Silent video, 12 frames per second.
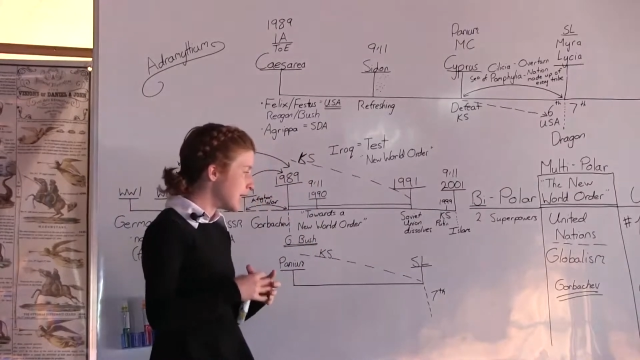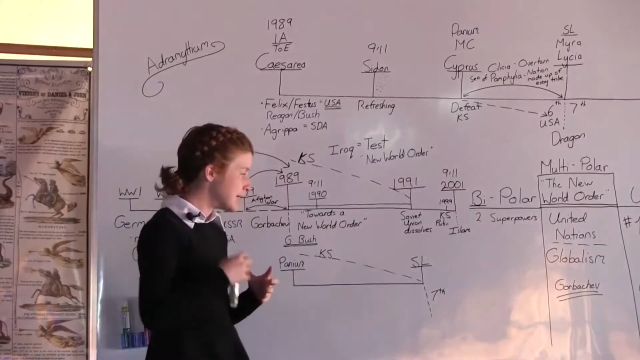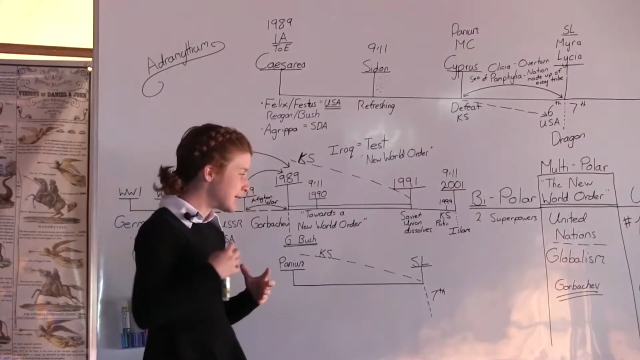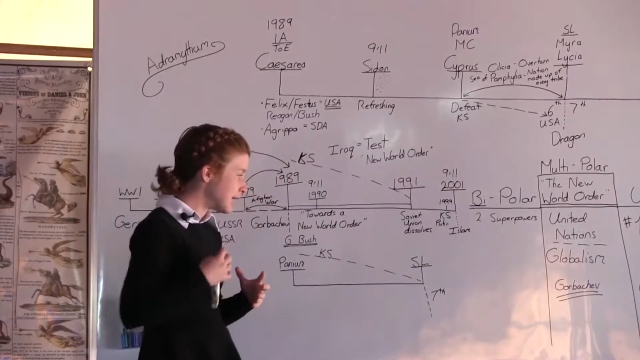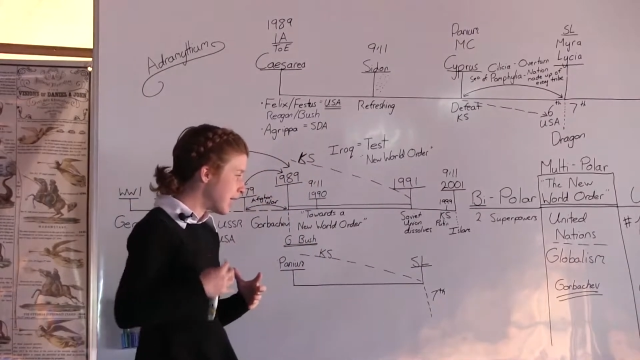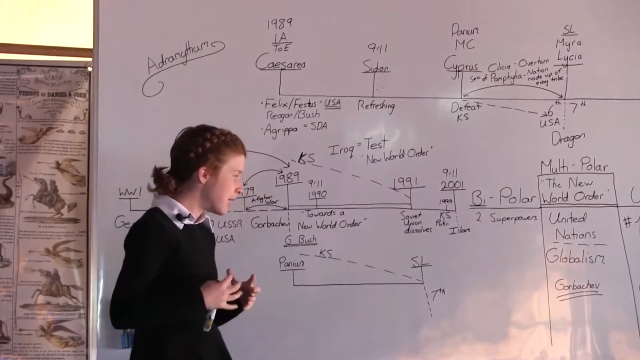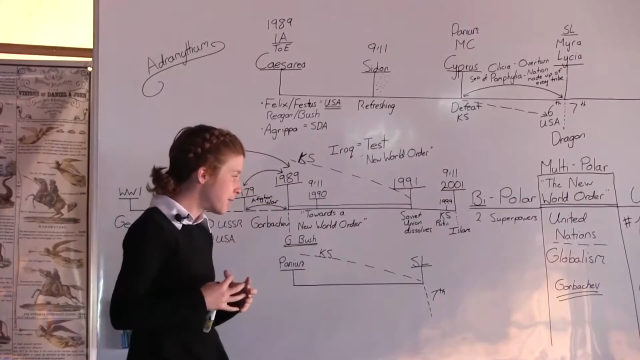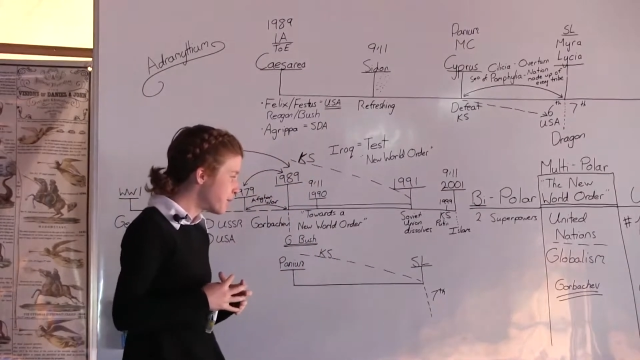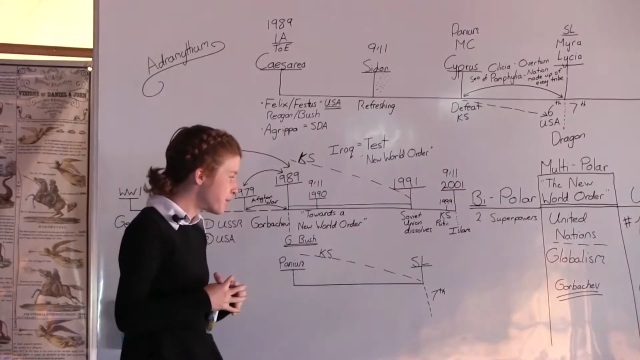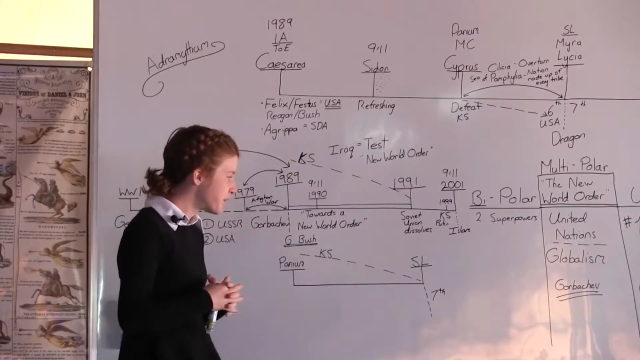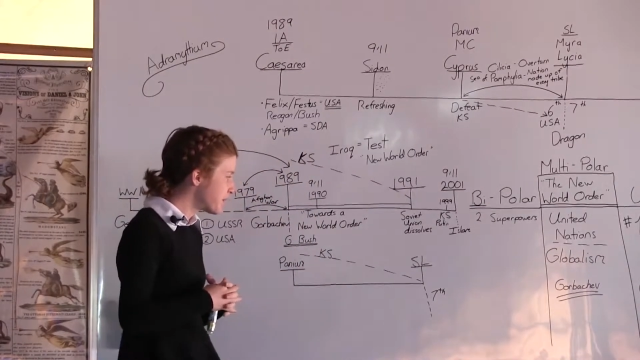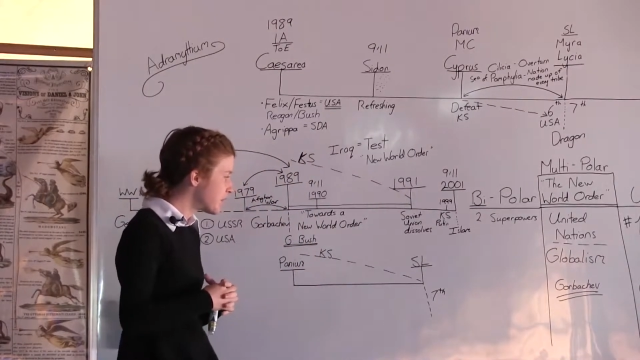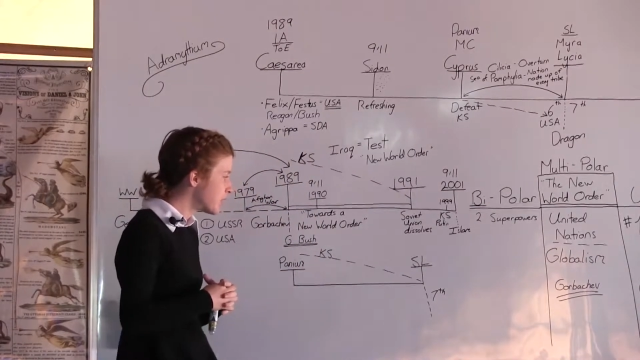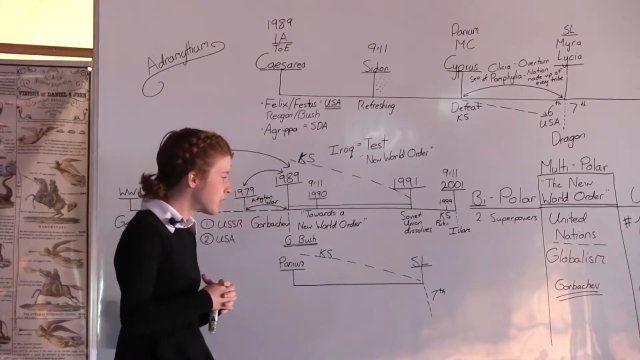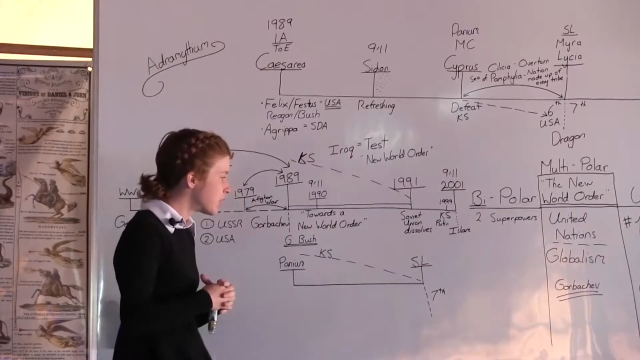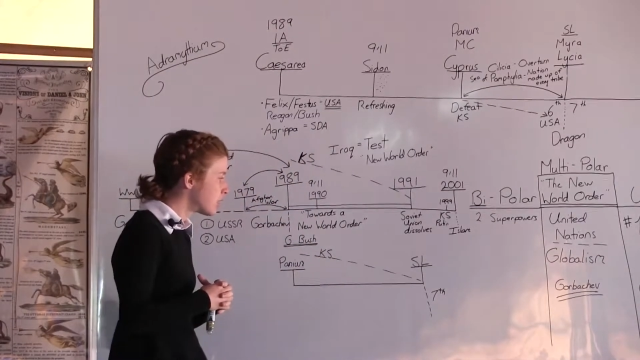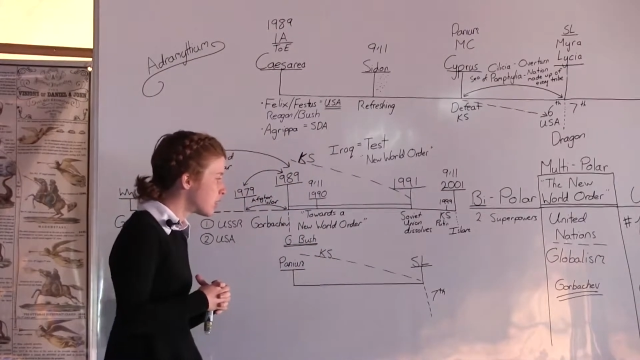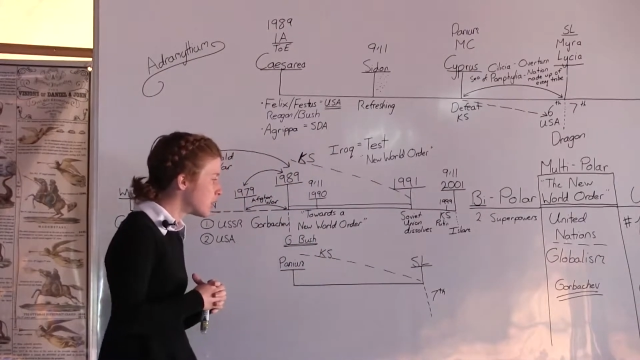Islam.
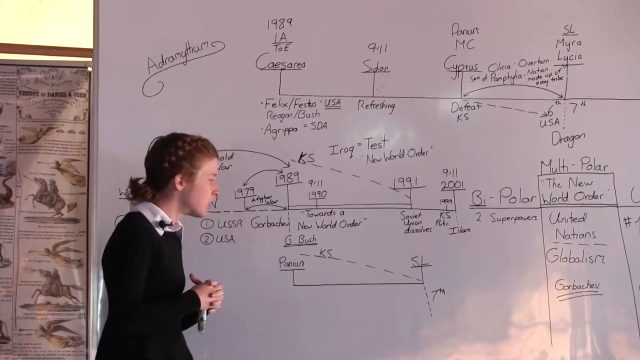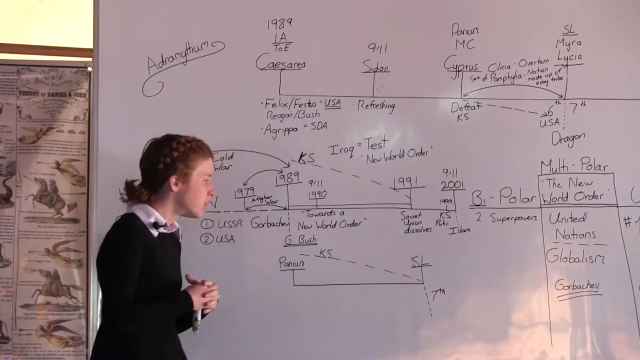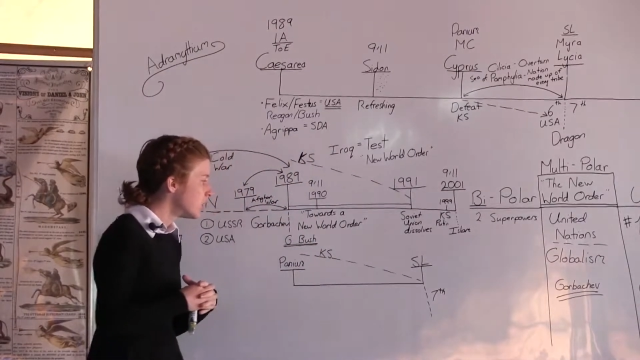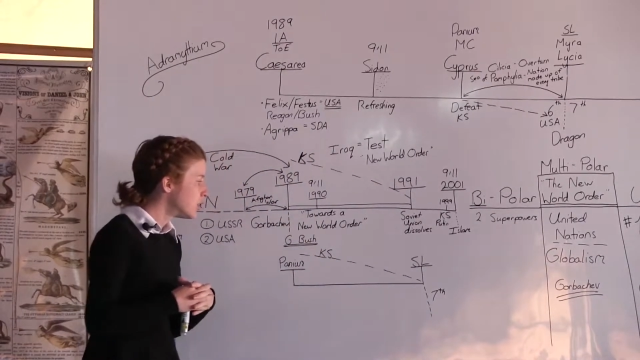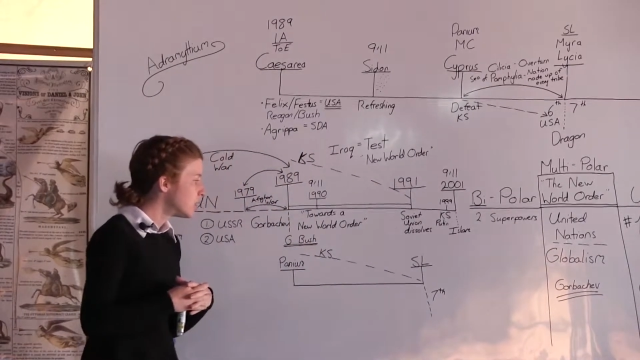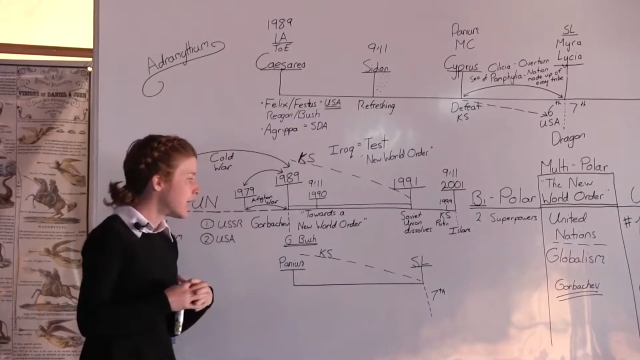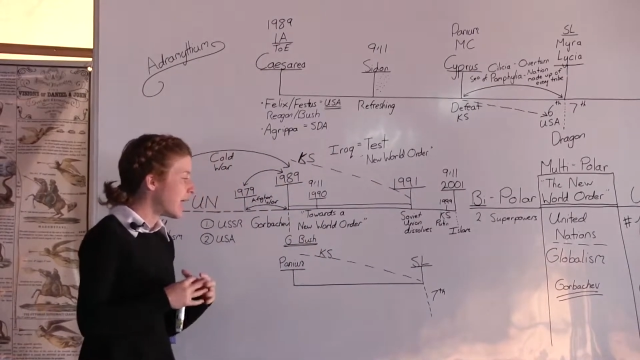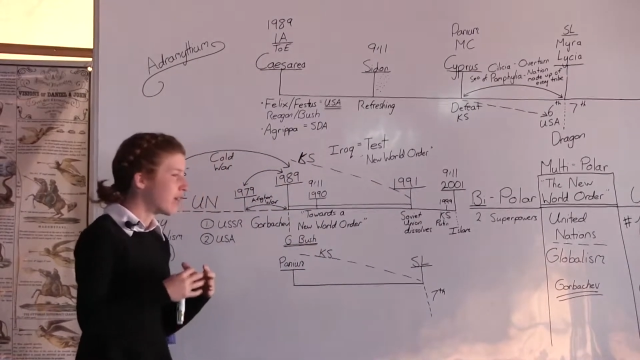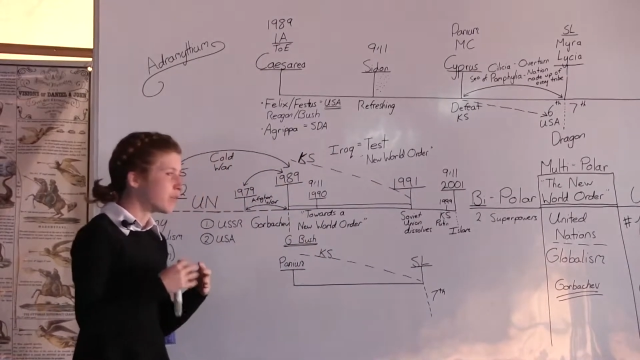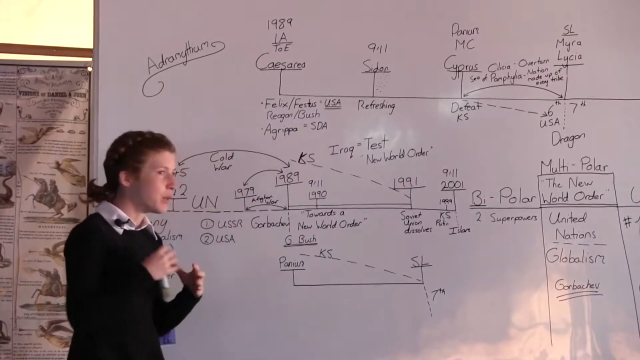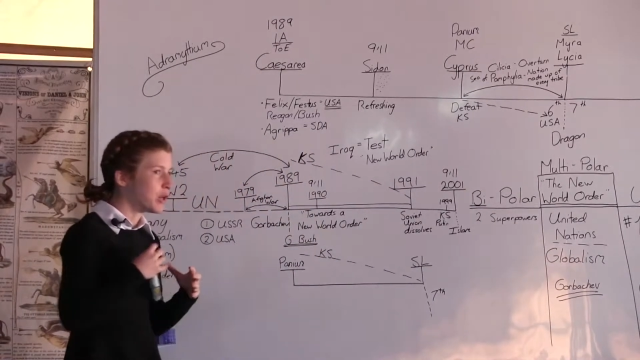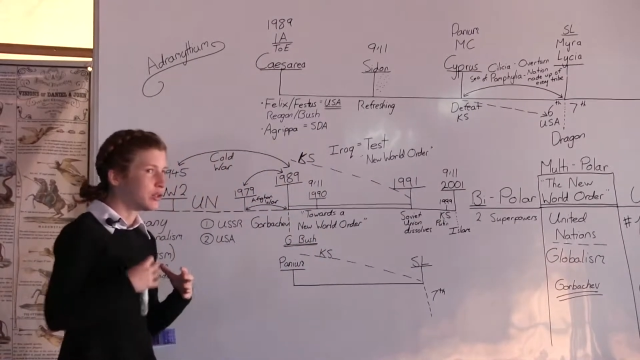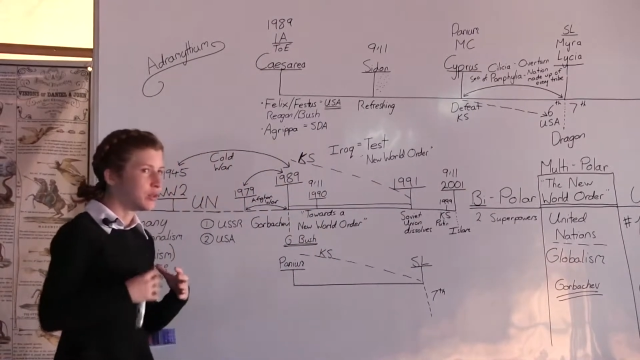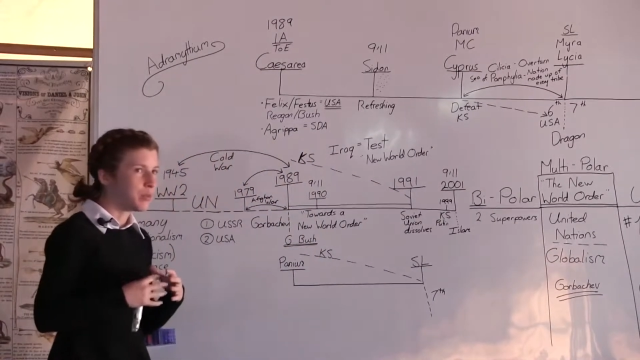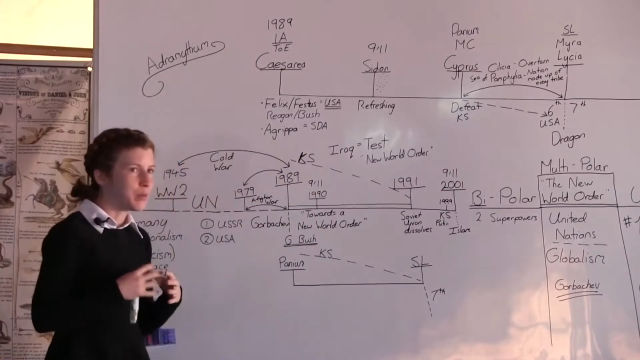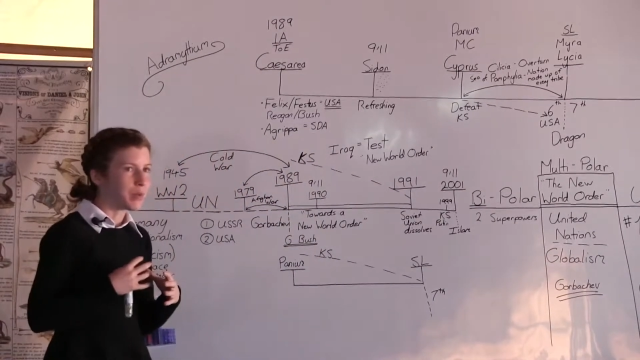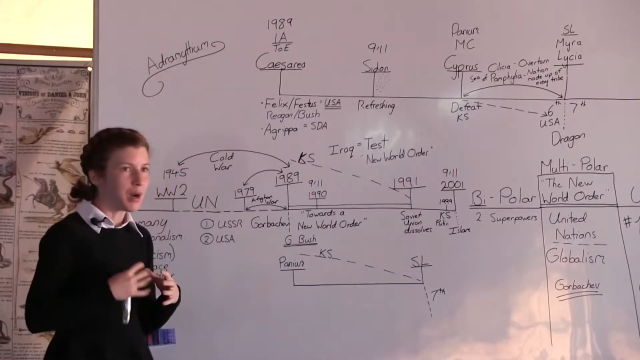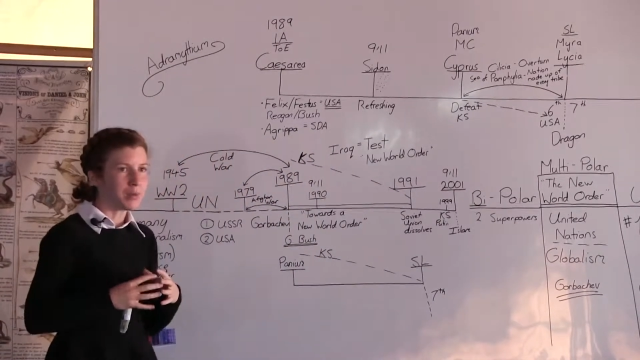They have
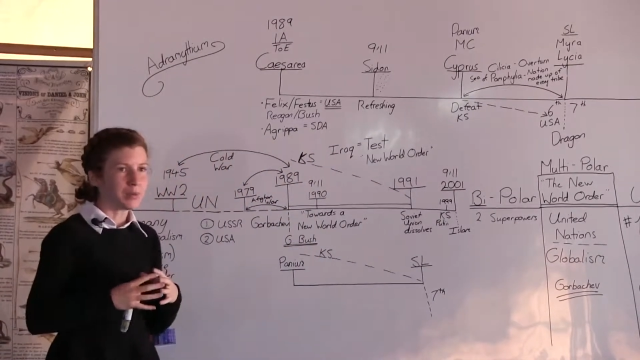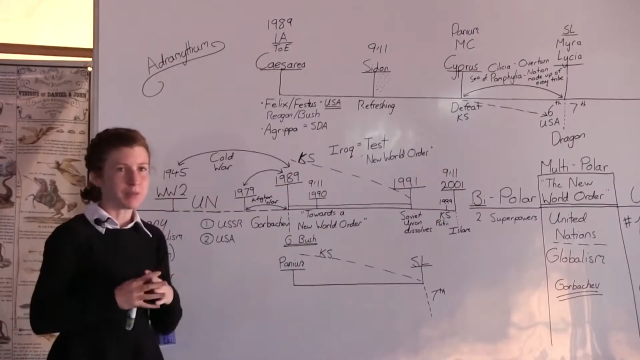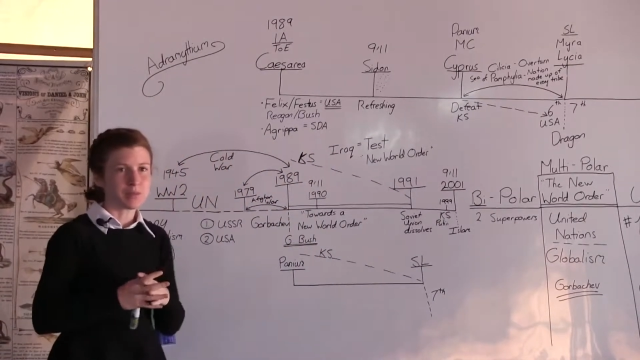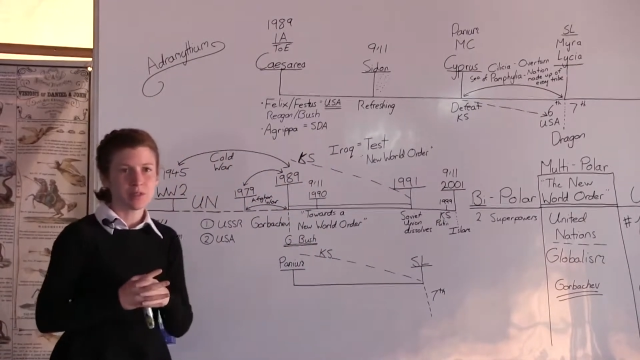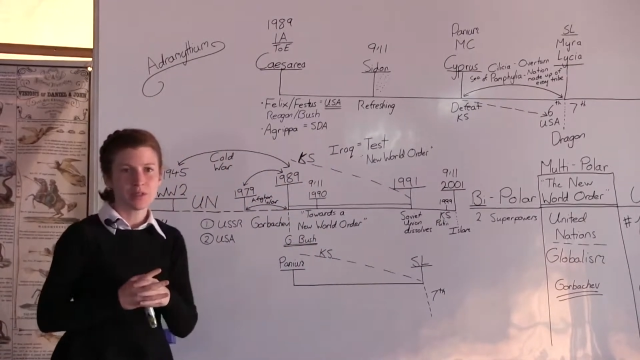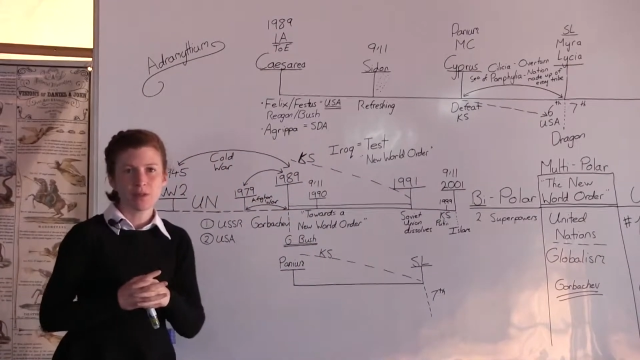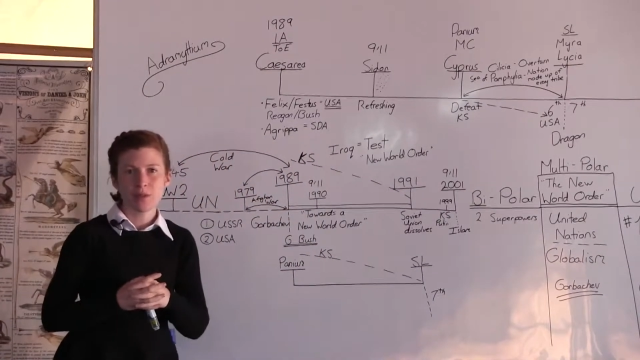multiple problems.